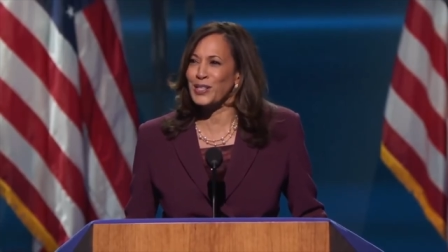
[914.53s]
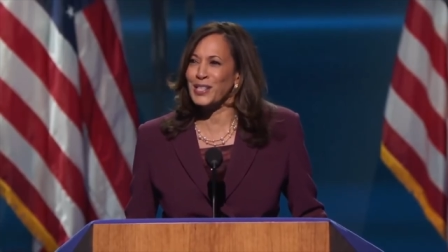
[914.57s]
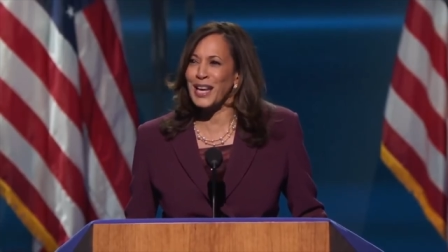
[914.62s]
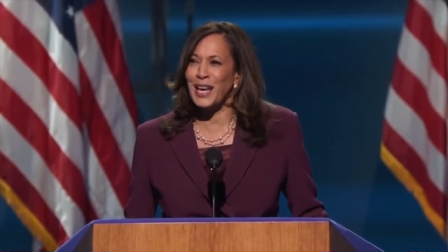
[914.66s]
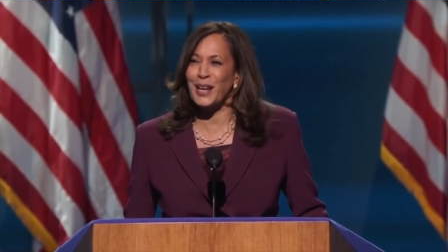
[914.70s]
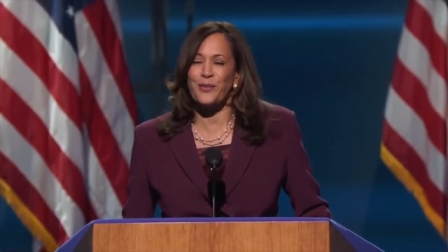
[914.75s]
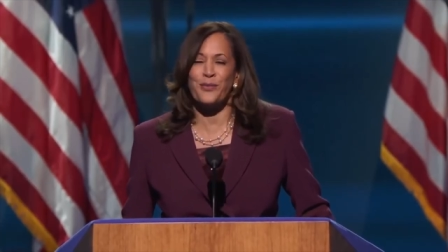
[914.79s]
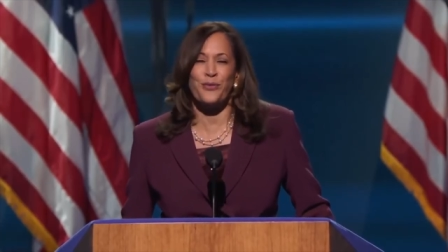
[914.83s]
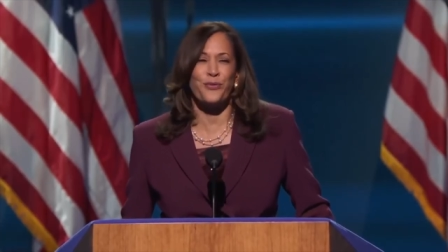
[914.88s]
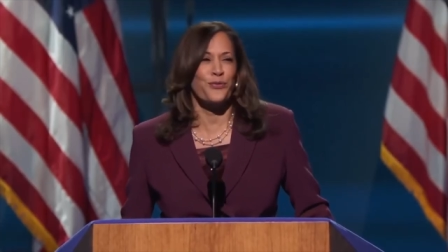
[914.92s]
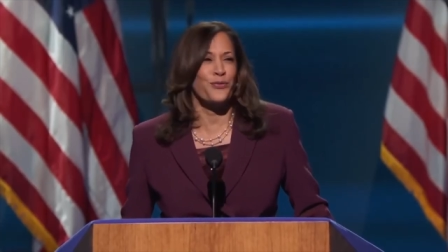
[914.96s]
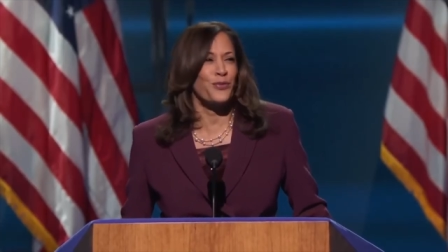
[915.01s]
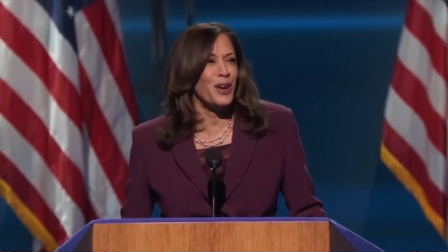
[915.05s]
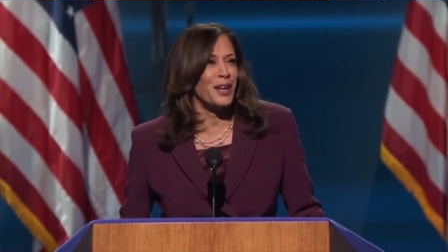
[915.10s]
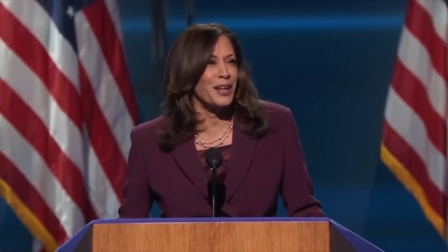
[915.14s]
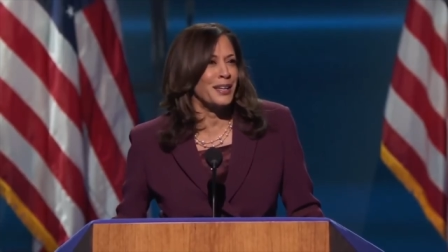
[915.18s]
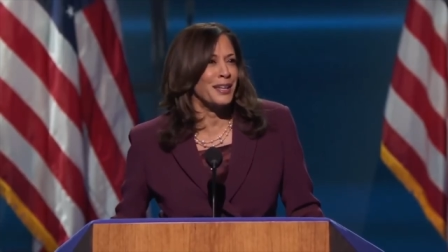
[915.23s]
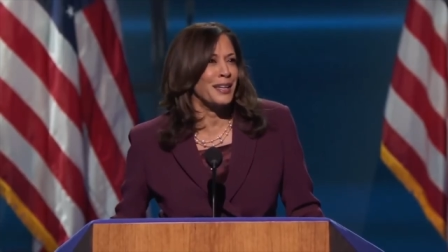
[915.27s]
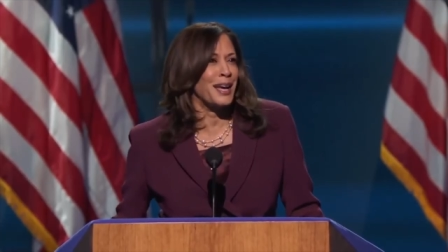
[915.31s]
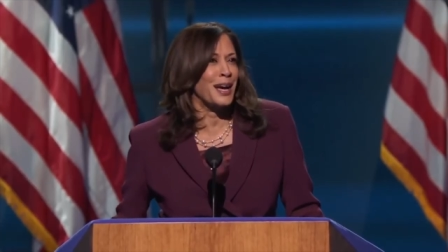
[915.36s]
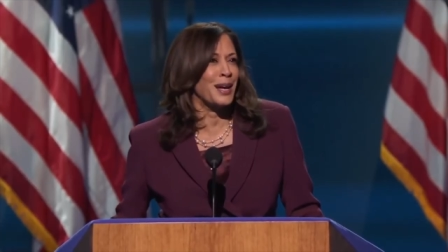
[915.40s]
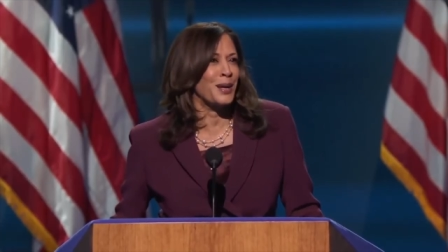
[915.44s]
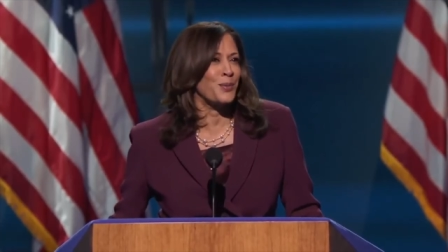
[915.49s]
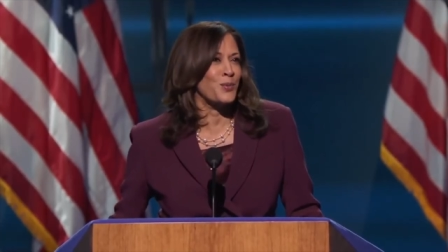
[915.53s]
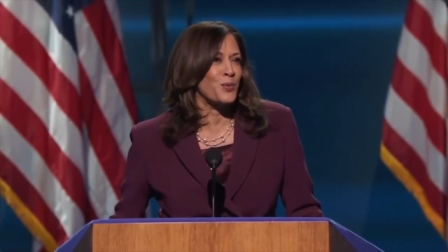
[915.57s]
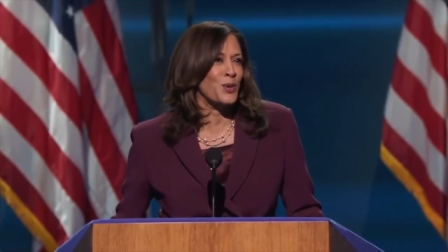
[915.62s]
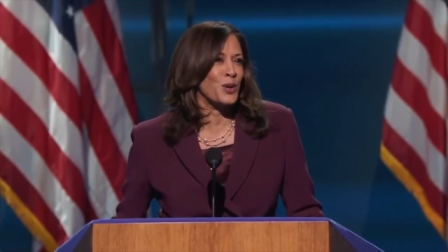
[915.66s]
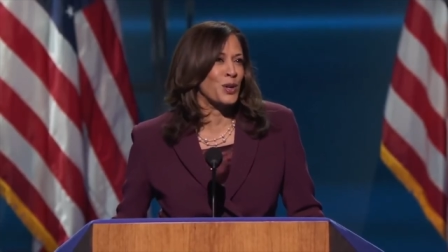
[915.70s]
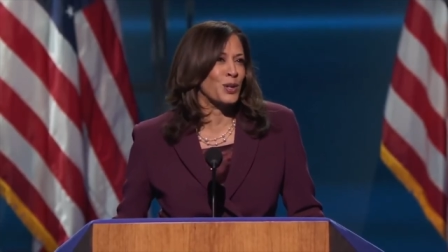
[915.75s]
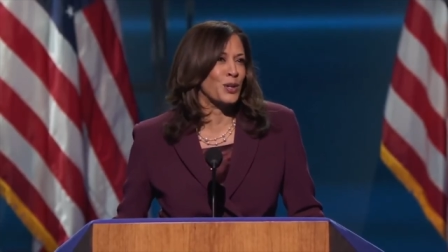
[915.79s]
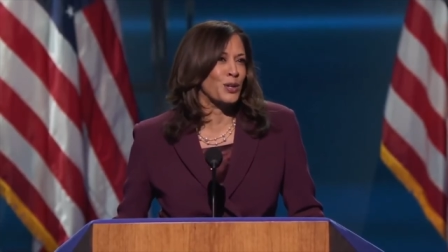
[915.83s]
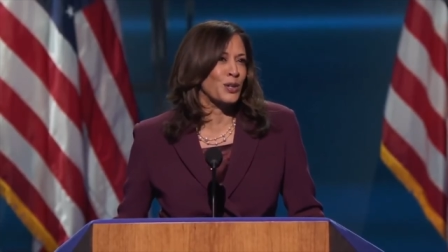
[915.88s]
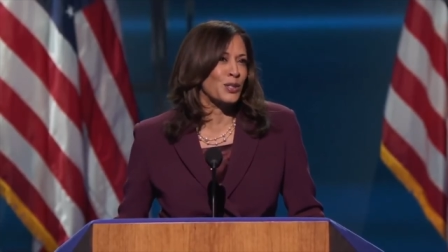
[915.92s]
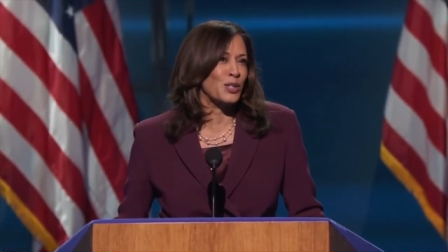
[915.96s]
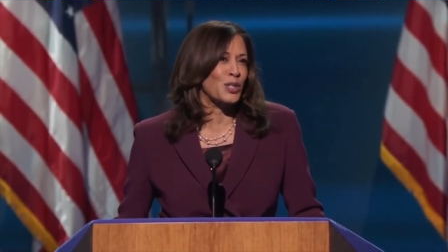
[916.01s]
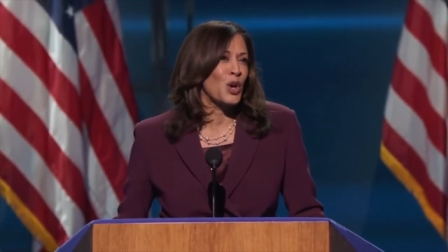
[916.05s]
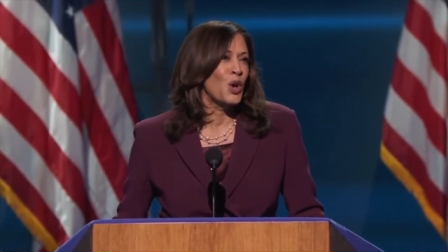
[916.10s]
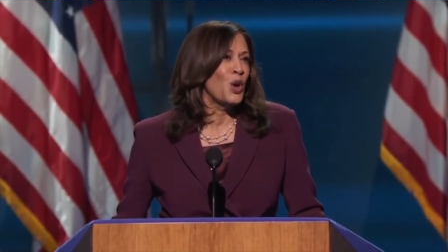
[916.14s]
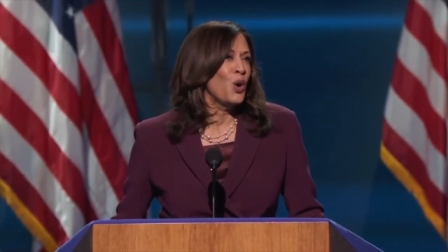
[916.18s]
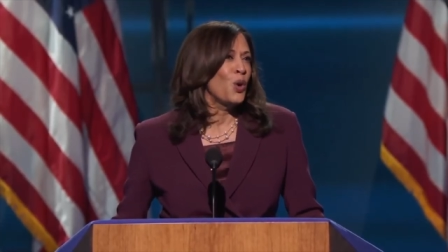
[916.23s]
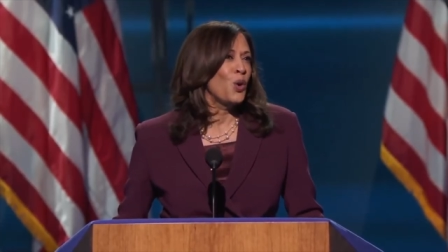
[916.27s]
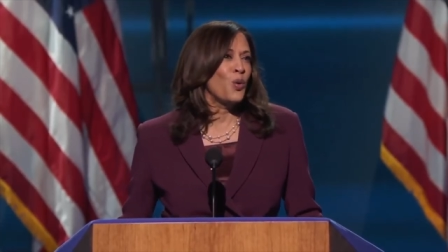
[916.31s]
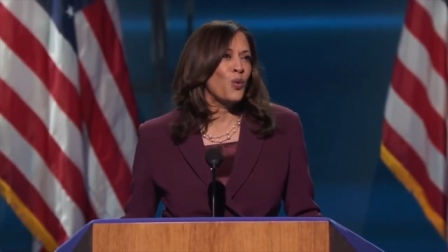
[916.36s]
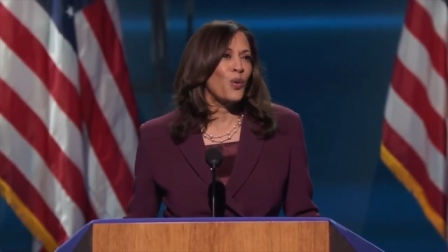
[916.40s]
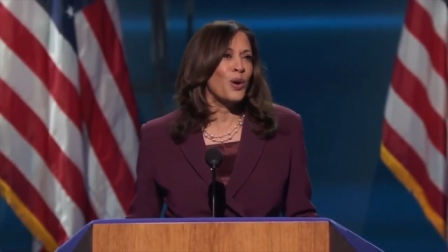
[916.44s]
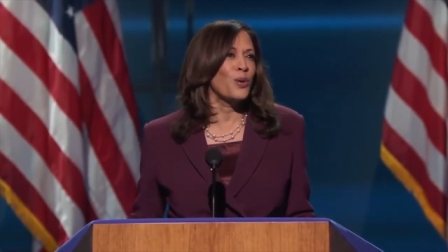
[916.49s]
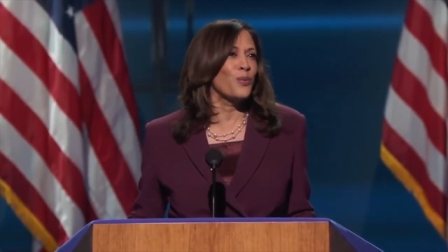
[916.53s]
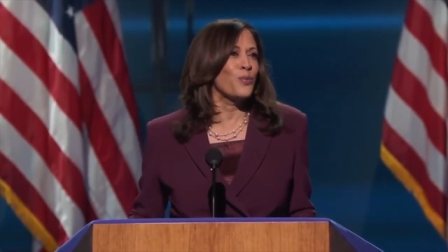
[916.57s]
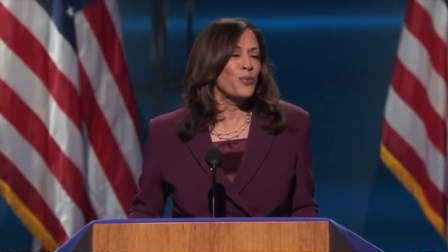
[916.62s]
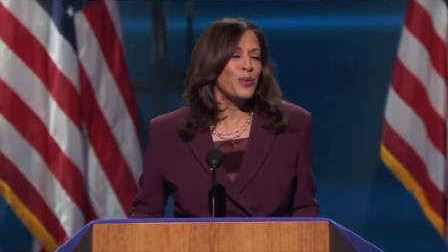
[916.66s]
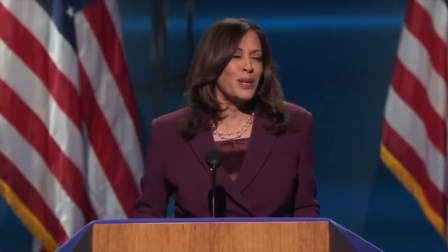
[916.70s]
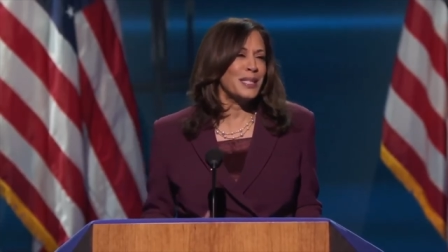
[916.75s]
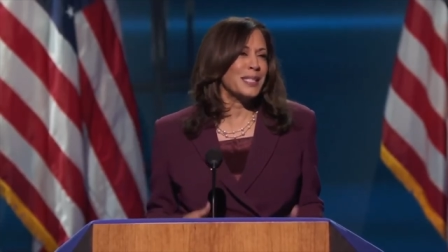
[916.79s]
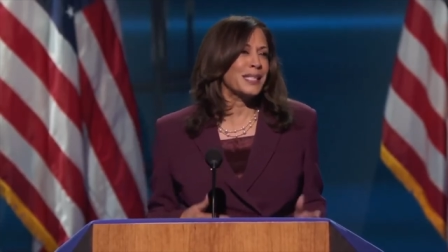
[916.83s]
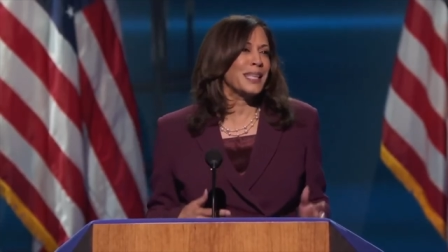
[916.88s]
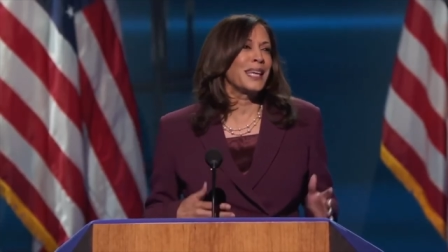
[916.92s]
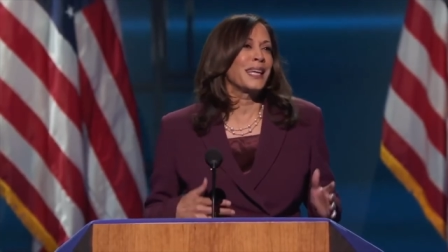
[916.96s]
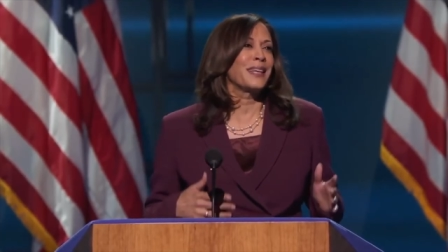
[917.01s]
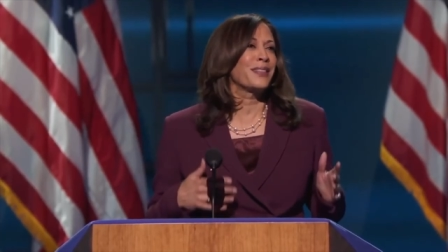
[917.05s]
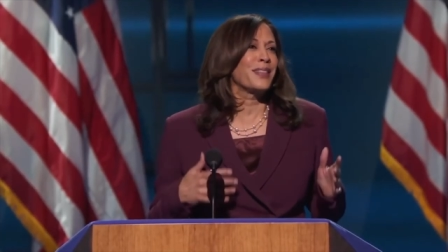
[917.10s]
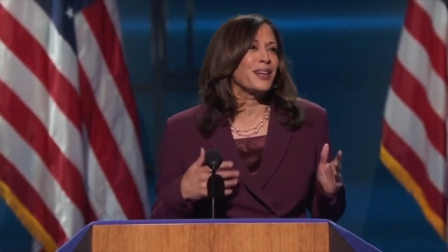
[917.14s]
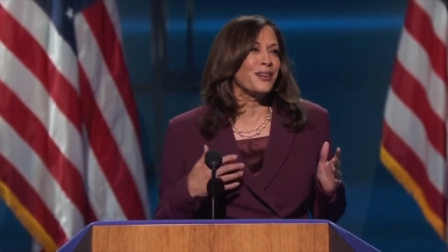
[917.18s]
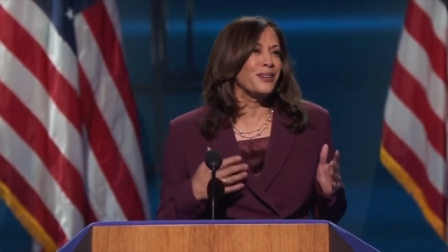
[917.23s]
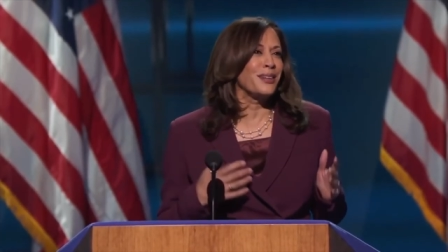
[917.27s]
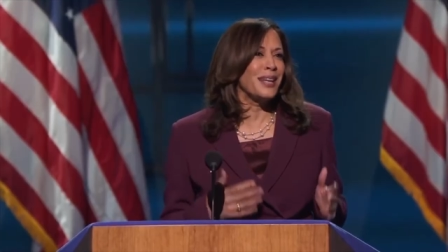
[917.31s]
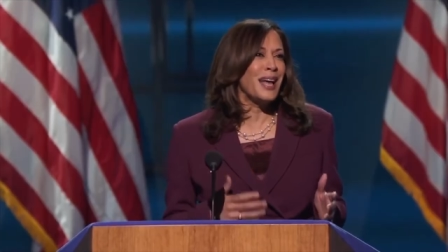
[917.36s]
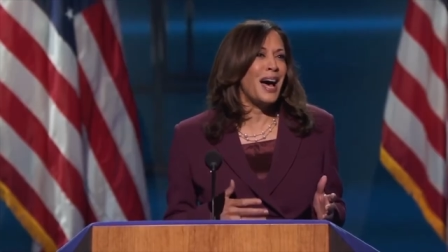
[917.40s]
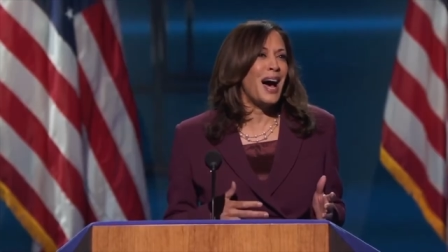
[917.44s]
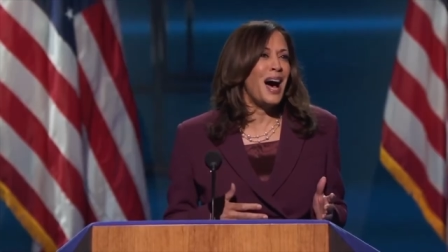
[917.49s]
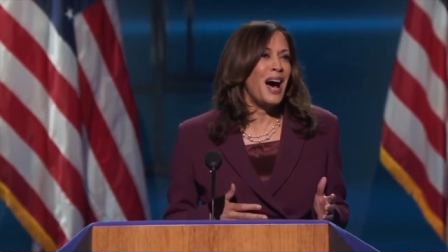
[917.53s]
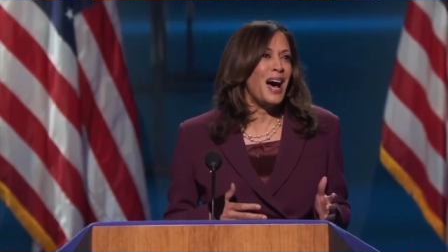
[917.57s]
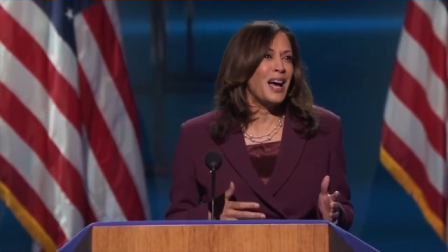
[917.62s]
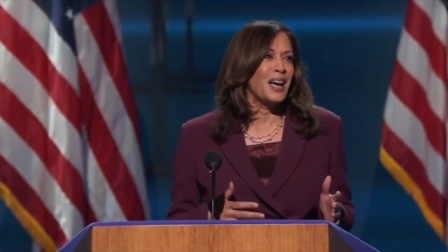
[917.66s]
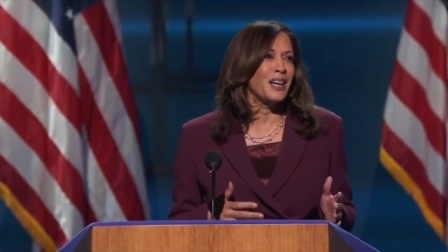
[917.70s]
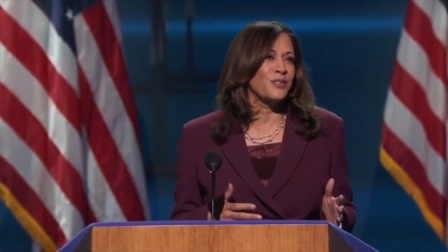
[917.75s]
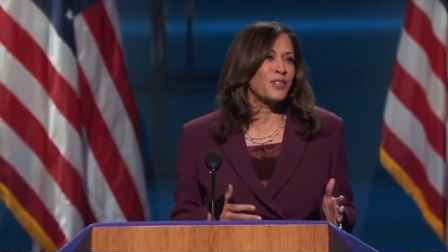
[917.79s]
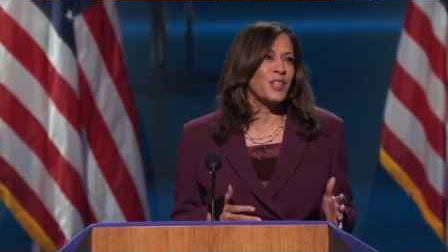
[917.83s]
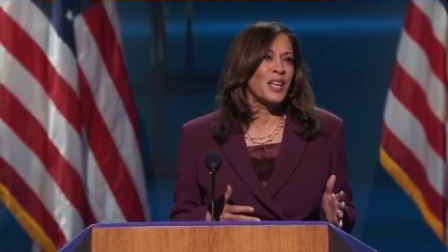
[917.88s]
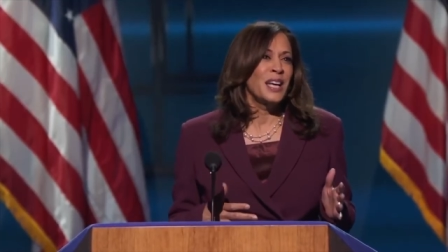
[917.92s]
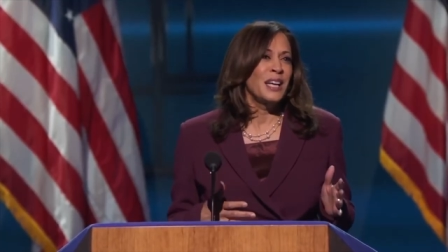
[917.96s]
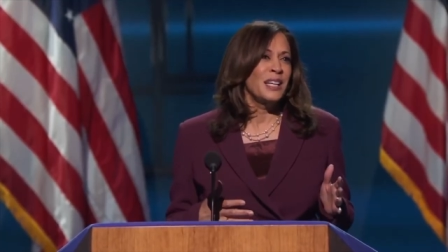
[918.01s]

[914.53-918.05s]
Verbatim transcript: and frontline workers who are risking their lives